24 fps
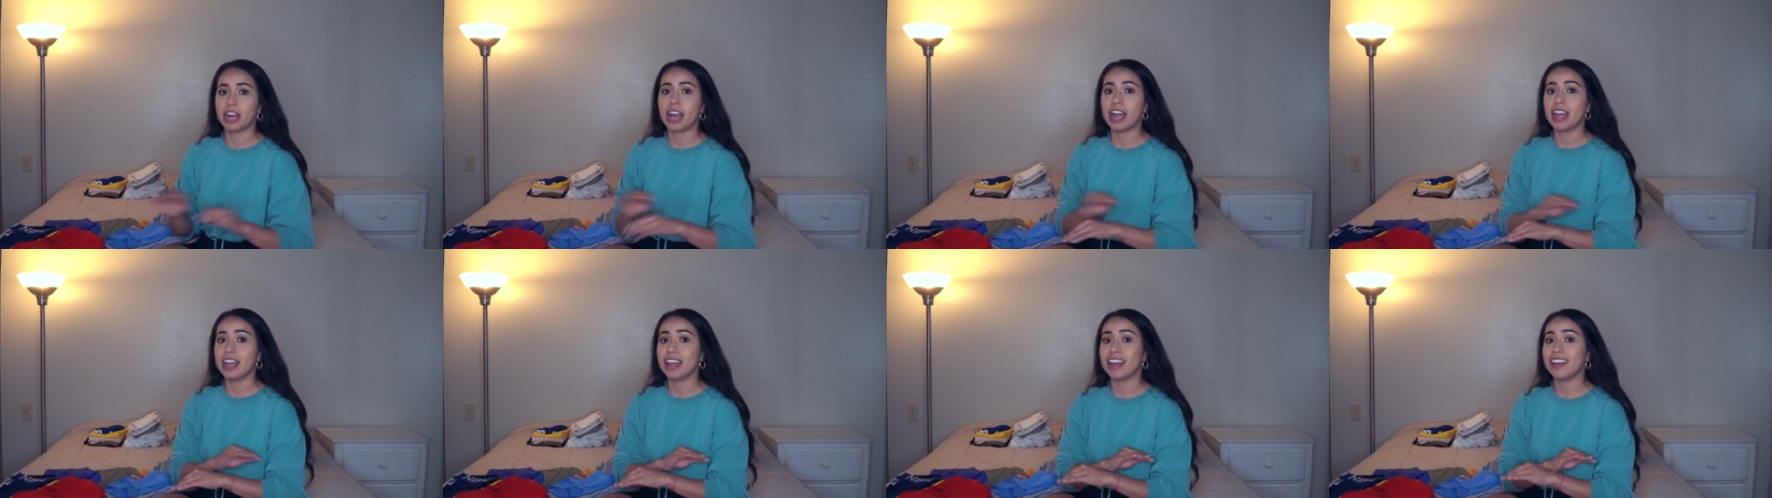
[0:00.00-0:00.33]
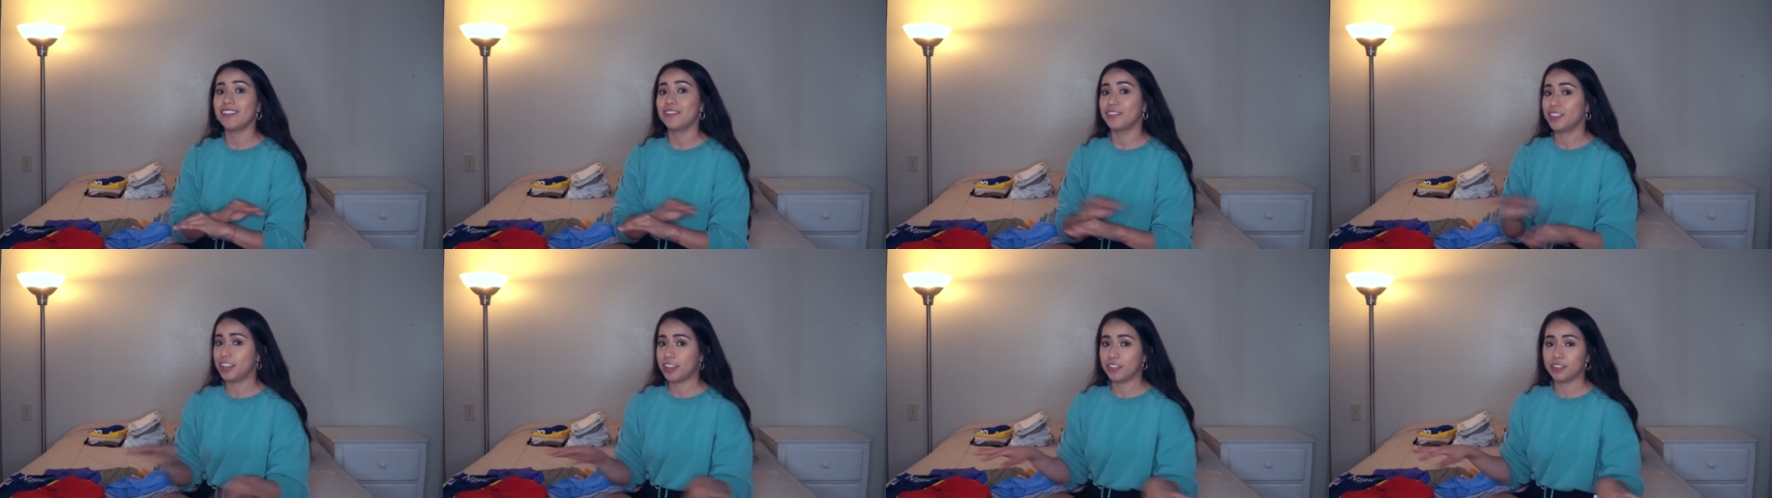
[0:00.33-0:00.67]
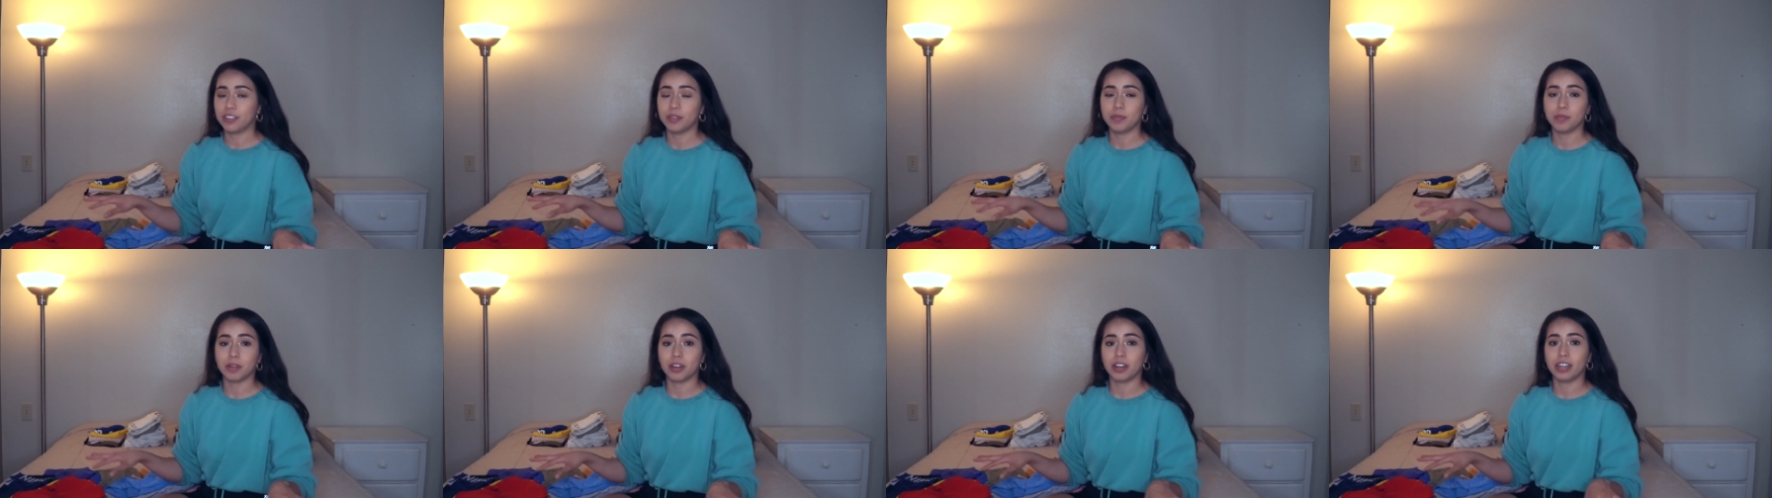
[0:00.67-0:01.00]
I have
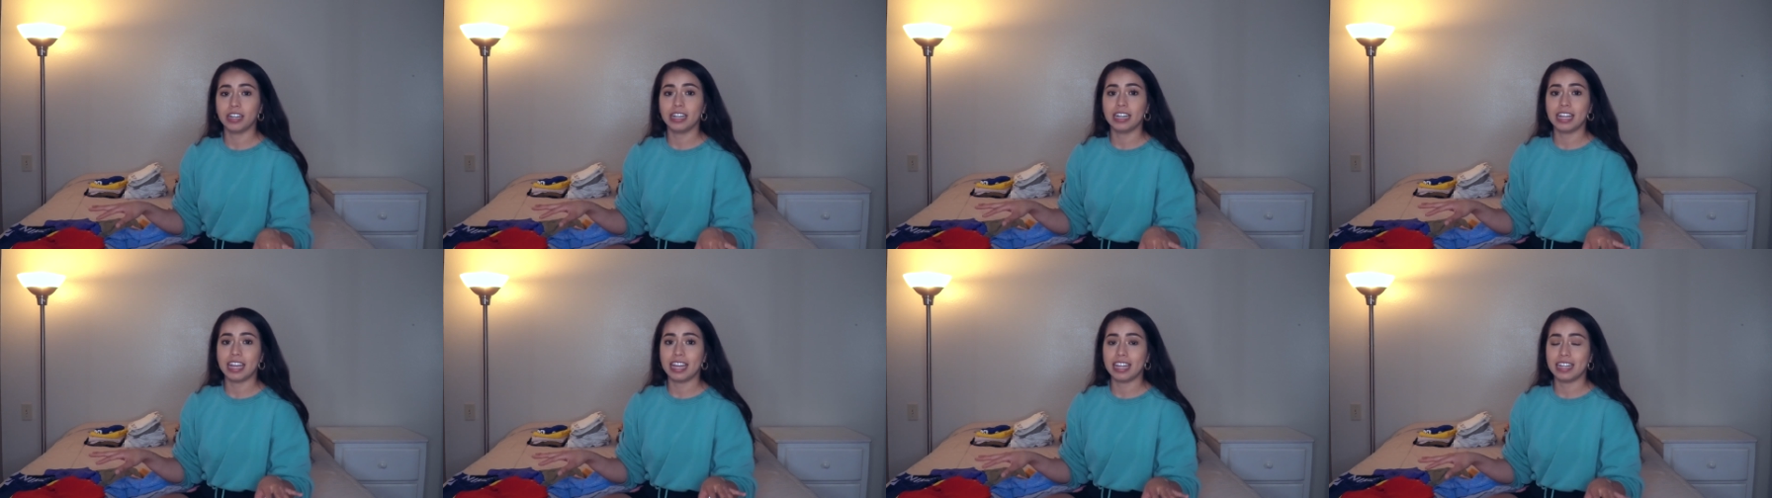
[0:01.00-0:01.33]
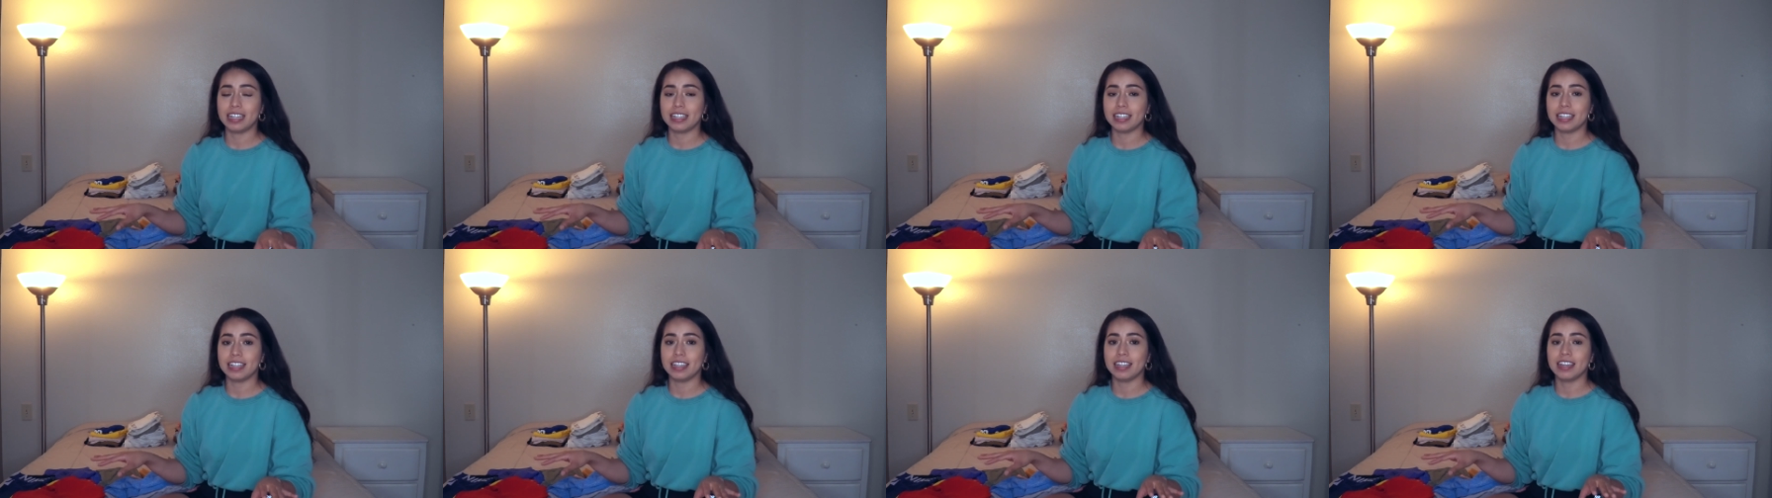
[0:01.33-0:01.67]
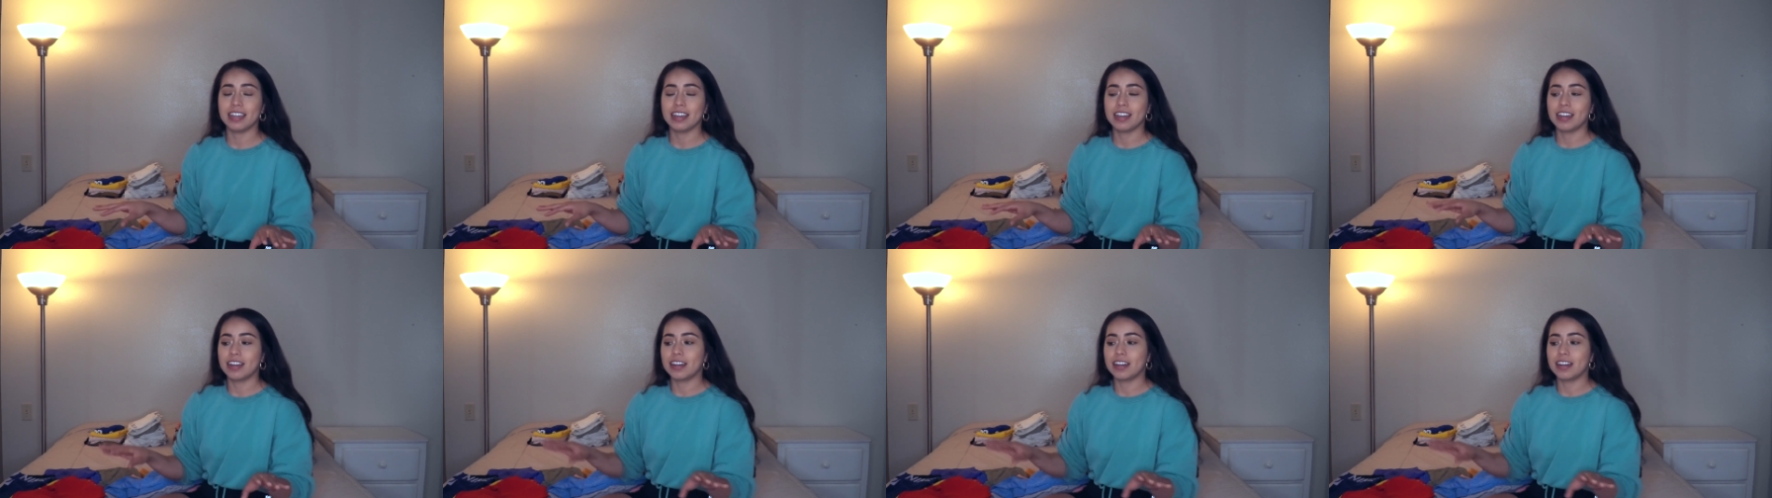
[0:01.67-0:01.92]
never bought in any